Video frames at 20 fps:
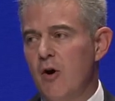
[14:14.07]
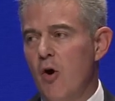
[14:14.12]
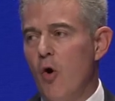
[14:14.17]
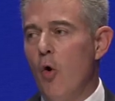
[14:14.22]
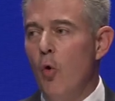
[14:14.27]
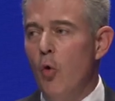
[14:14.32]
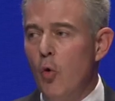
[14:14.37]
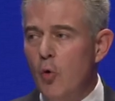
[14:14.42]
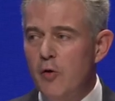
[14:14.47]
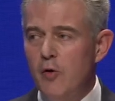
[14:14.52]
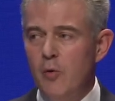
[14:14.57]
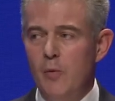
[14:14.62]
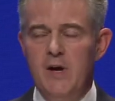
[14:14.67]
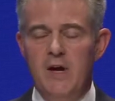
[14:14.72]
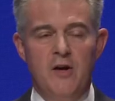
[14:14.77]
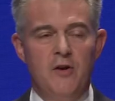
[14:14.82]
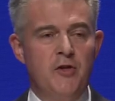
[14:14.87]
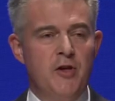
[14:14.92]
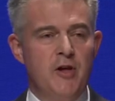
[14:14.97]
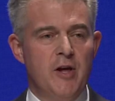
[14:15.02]
all that we
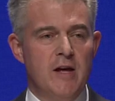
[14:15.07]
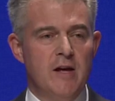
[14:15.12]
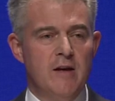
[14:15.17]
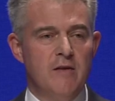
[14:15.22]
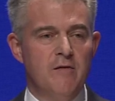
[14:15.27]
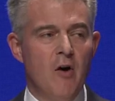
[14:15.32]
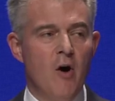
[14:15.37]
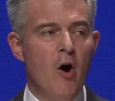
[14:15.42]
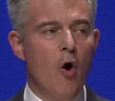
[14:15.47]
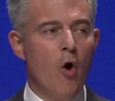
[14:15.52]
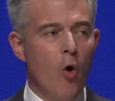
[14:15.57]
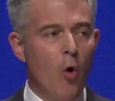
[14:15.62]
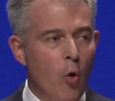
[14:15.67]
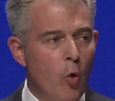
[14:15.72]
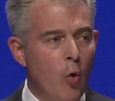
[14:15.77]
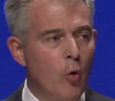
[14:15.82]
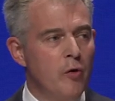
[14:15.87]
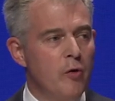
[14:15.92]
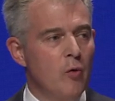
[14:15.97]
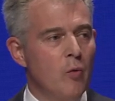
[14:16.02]
achieve,
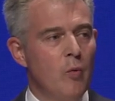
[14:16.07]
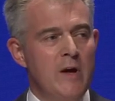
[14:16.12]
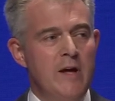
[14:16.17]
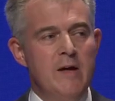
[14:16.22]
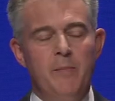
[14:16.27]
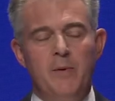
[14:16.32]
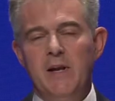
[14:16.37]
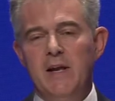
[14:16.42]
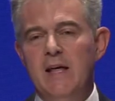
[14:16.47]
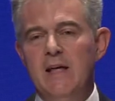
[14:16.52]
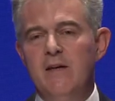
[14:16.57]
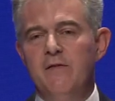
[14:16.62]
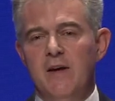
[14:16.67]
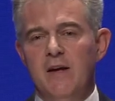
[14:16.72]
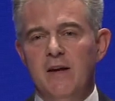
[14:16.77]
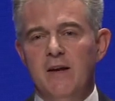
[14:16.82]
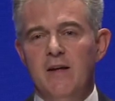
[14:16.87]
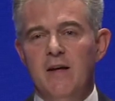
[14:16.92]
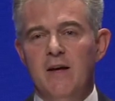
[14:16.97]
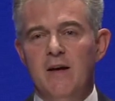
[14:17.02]
all that we believe
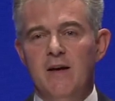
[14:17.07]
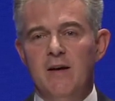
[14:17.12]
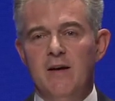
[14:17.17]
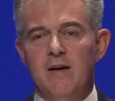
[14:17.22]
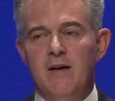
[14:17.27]
in.